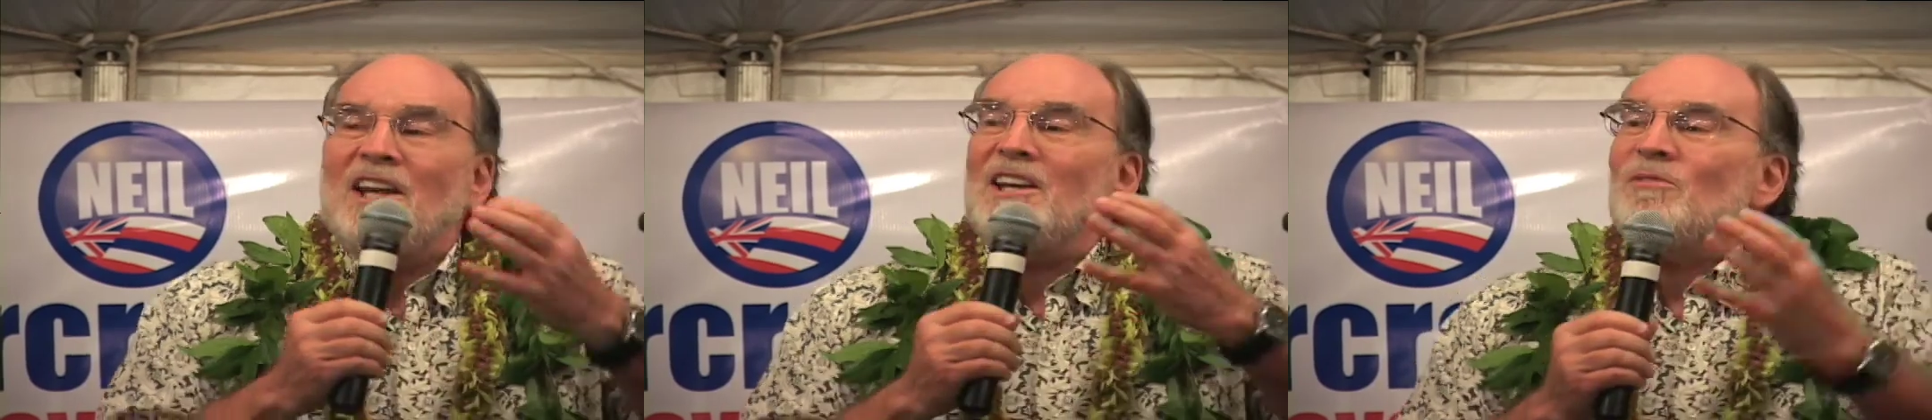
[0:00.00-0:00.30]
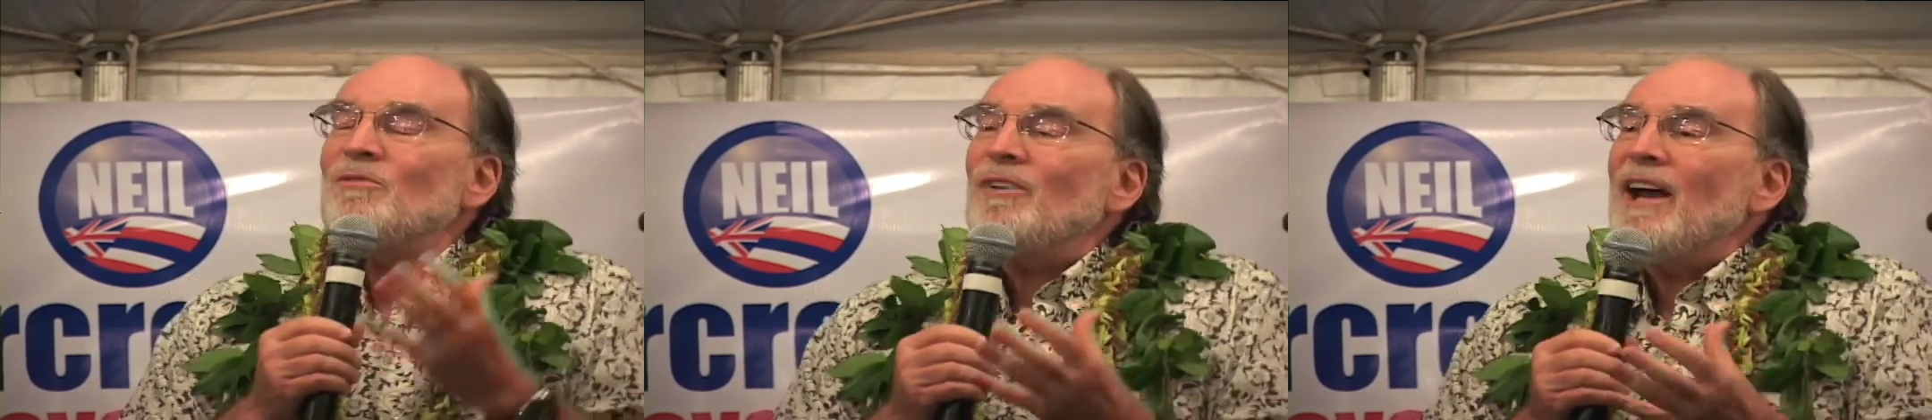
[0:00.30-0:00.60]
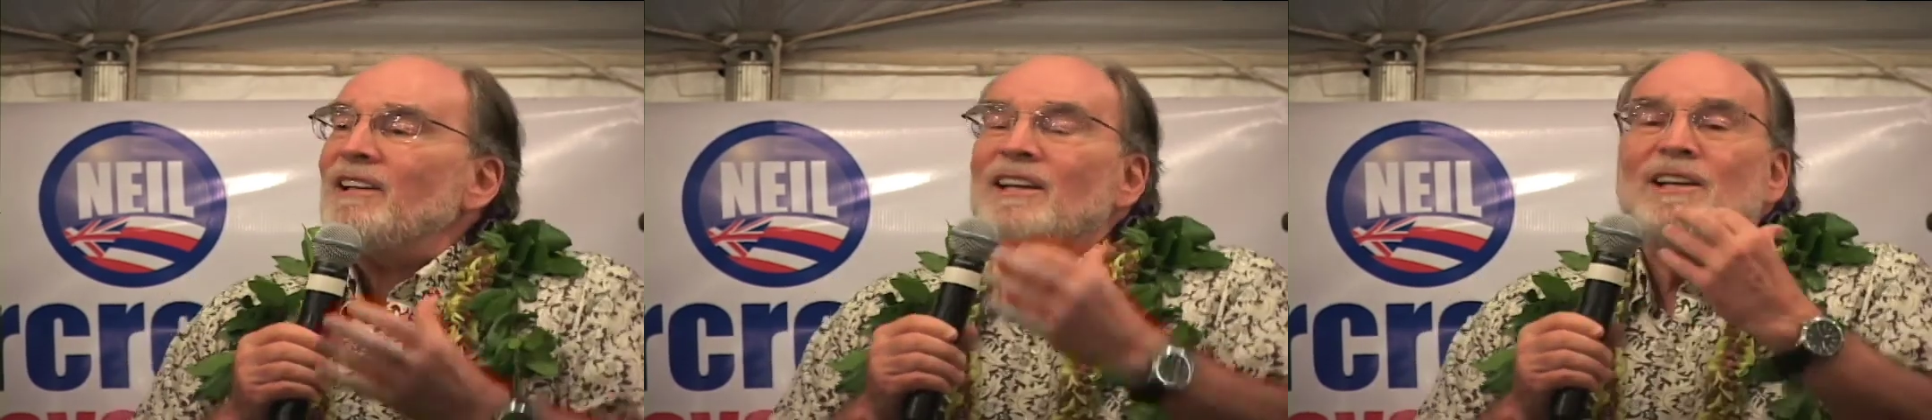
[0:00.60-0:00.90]
In
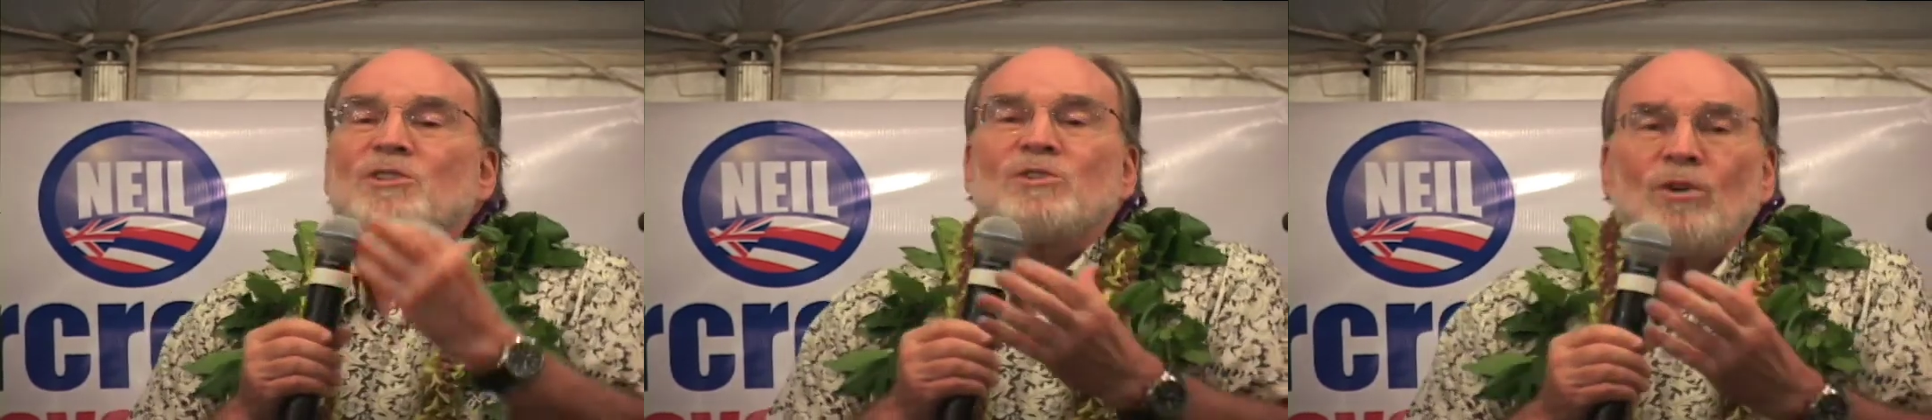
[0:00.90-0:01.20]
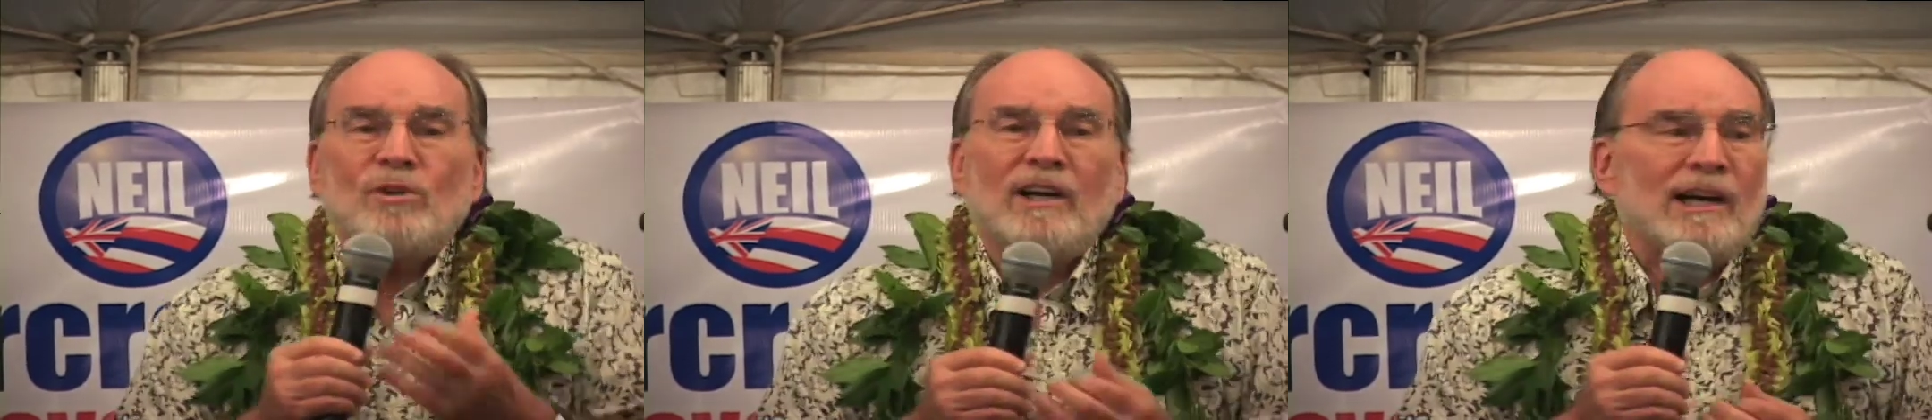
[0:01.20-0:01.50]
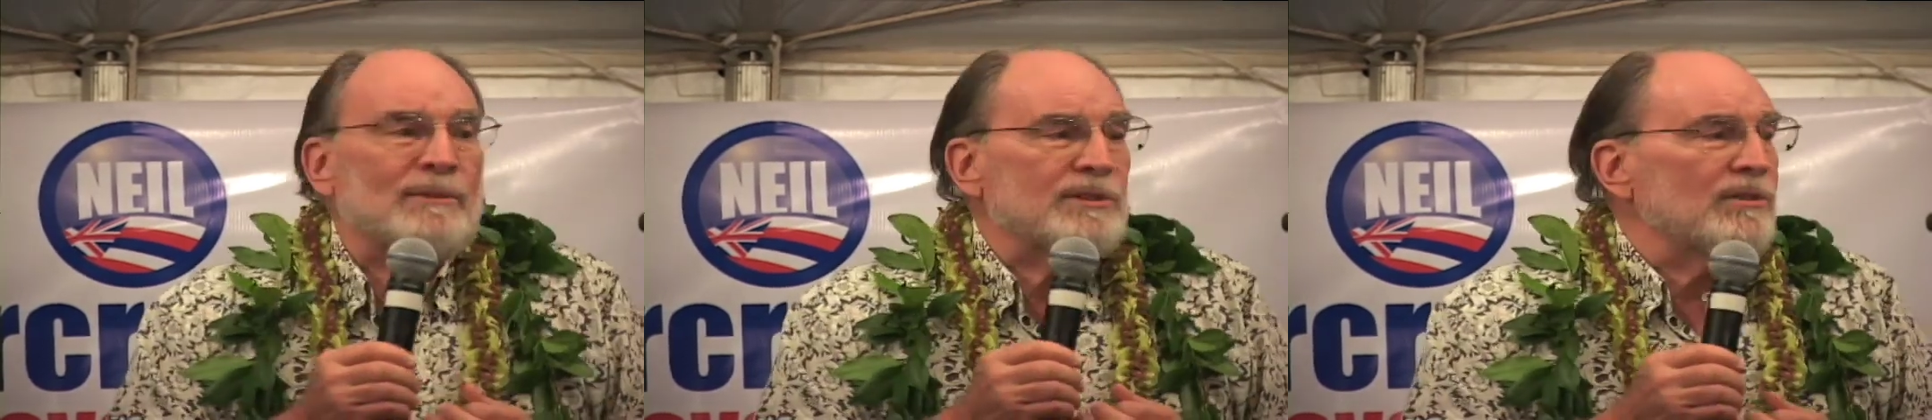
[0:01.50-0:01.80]
fact, it's so
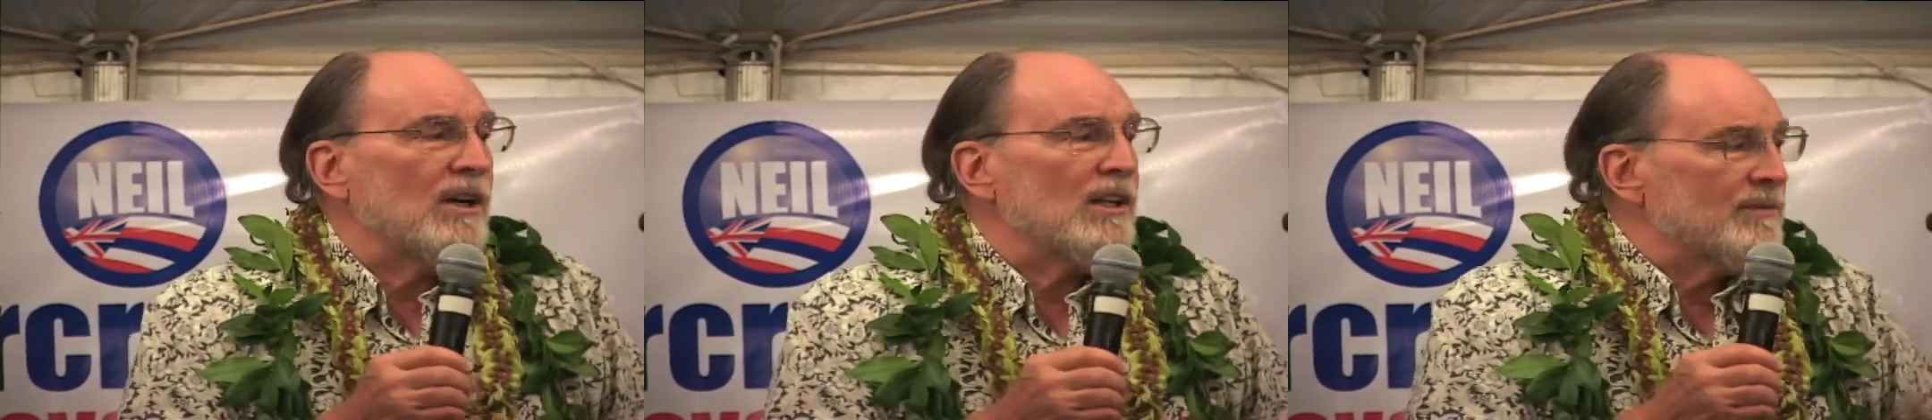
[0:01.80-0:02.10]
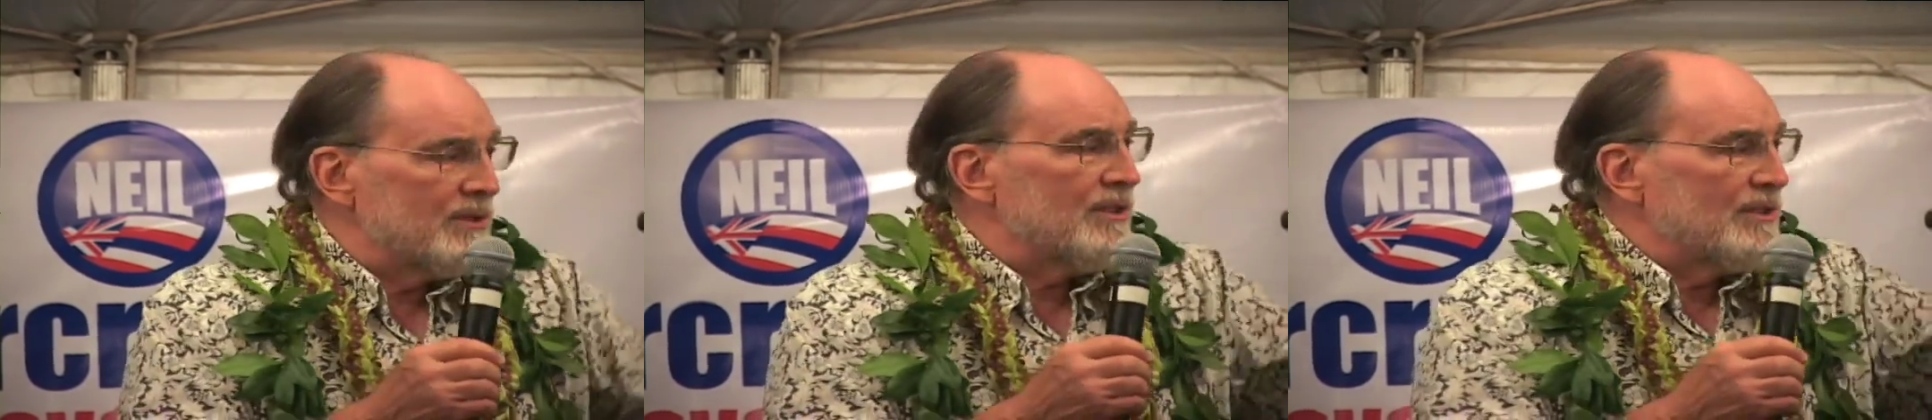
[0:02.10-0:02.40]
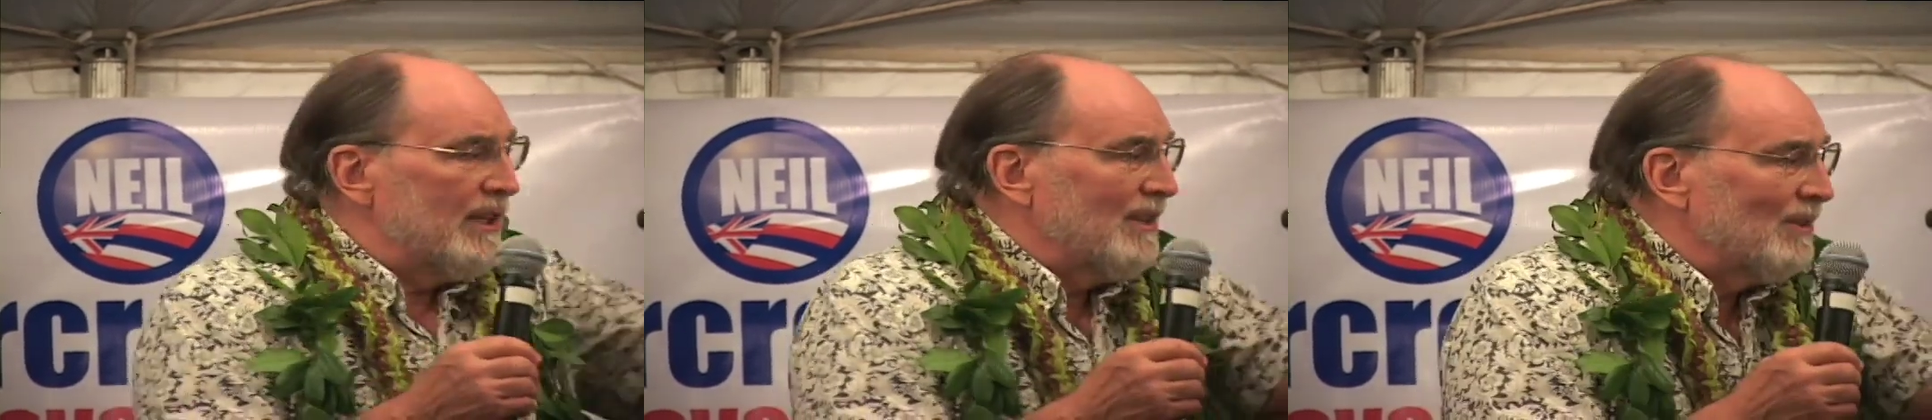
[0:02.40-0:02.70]
common to all of us. Just
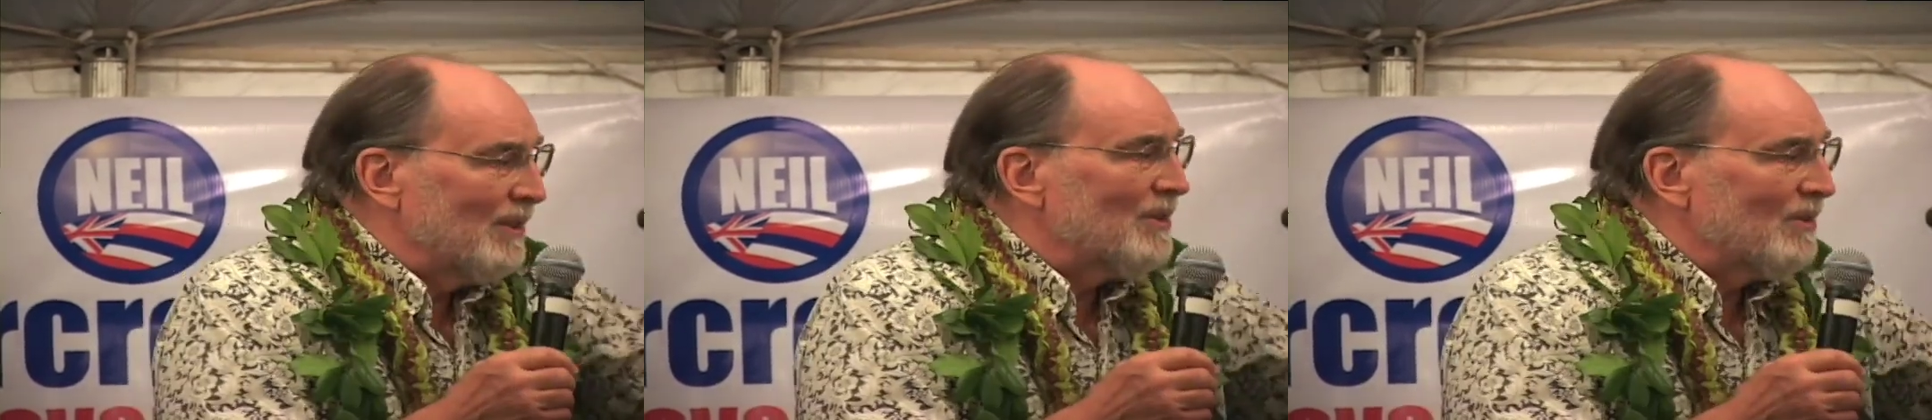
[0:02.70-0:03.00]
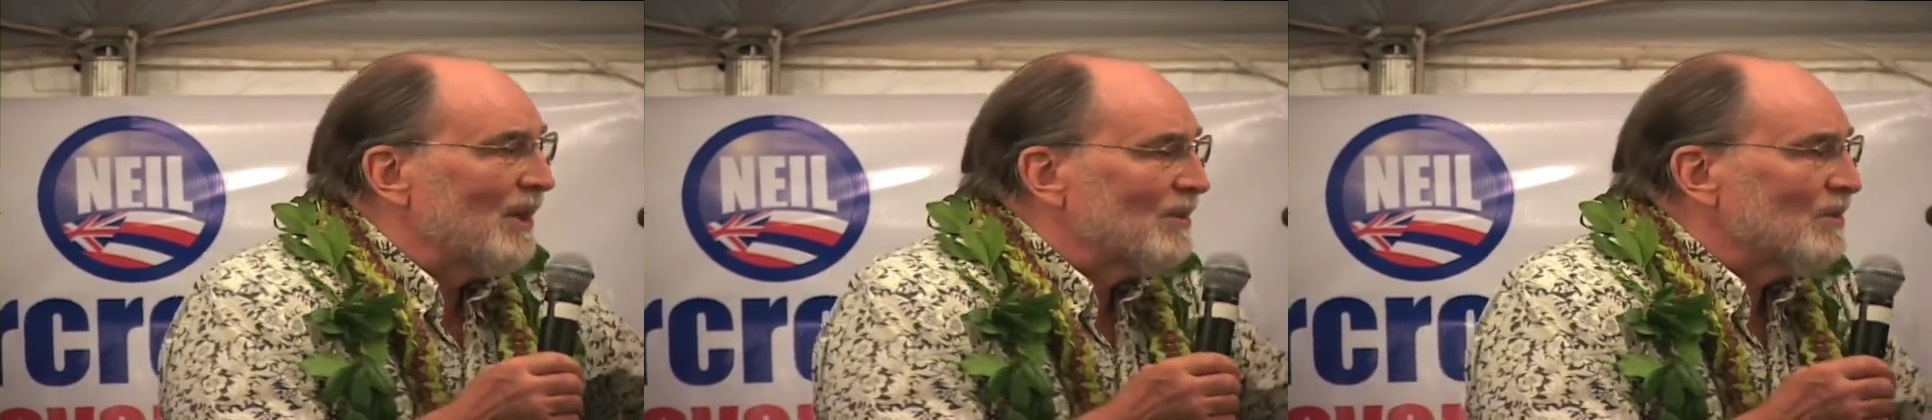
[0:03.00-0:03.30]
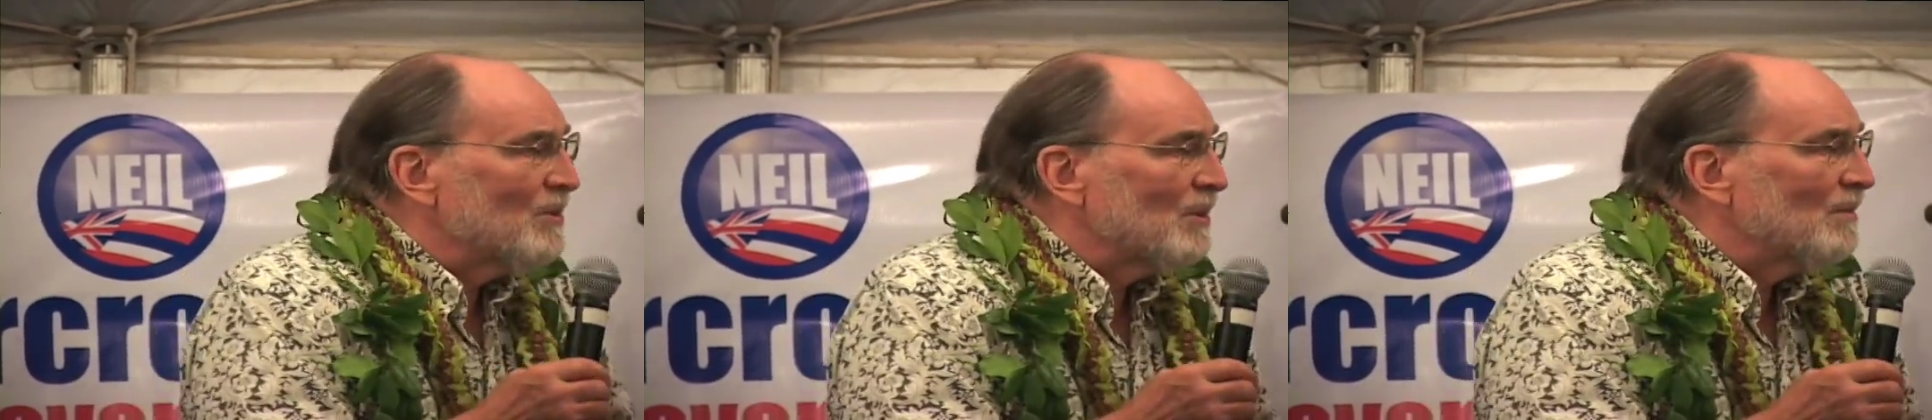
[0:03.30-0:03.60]
take a look around the
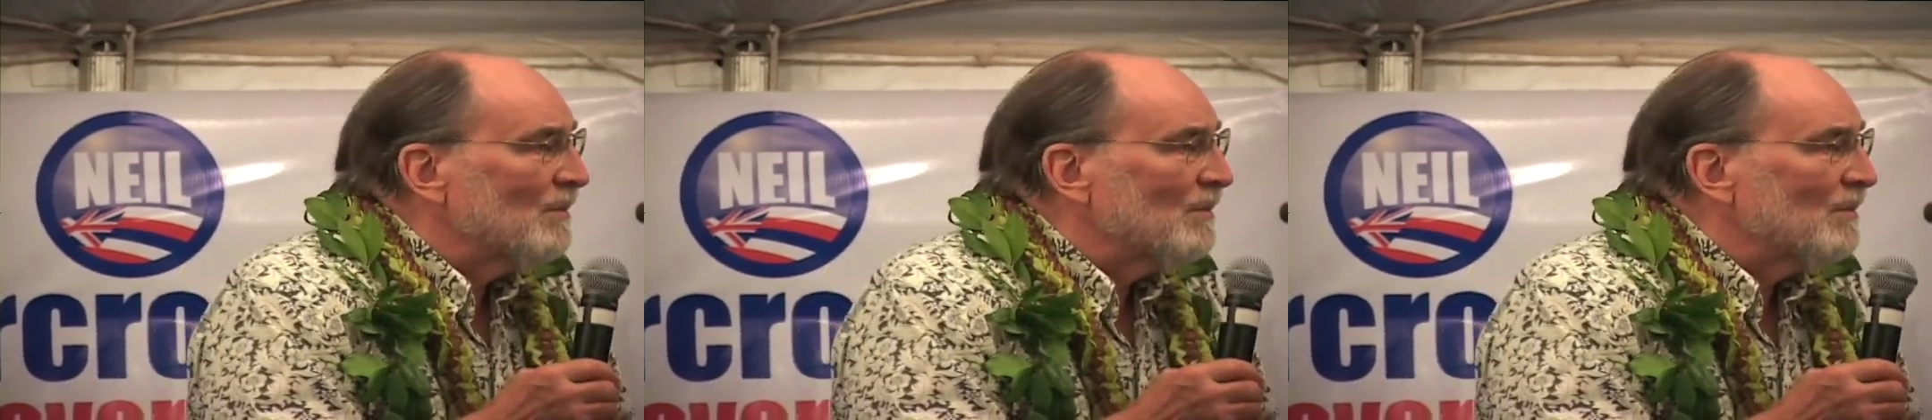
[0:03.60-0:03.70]
room.